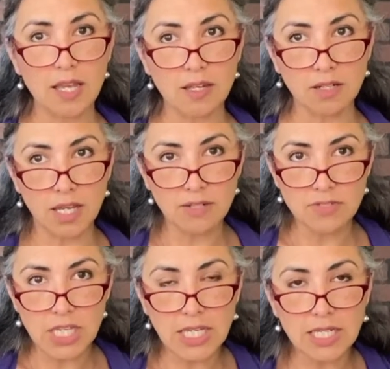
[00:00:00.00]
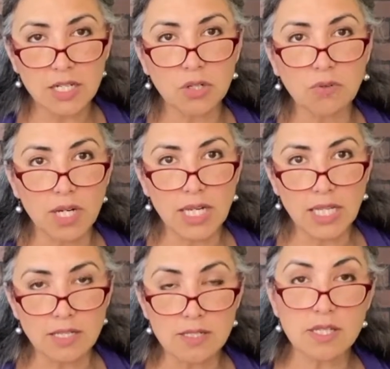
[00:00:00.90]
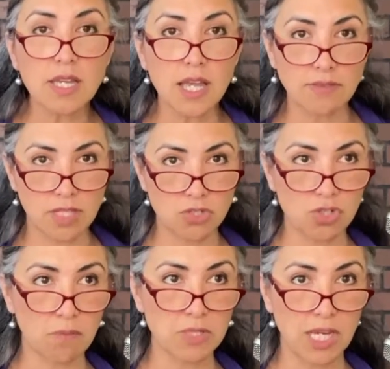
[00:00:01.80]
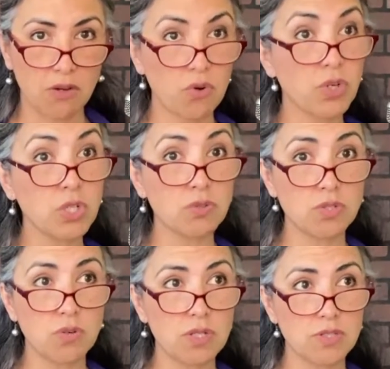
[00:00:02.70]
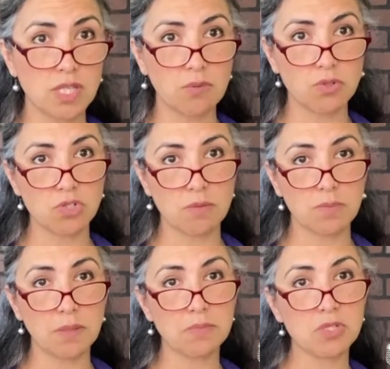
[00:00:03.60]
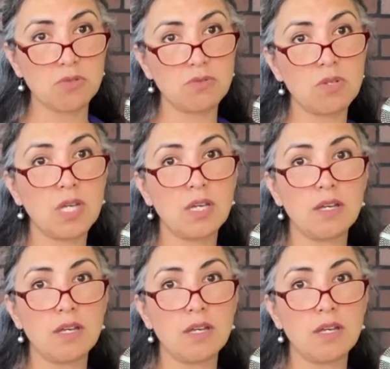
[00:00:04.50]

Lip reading: and kind of take it at a gradient and then jump down. Or you'll notice they will jump up to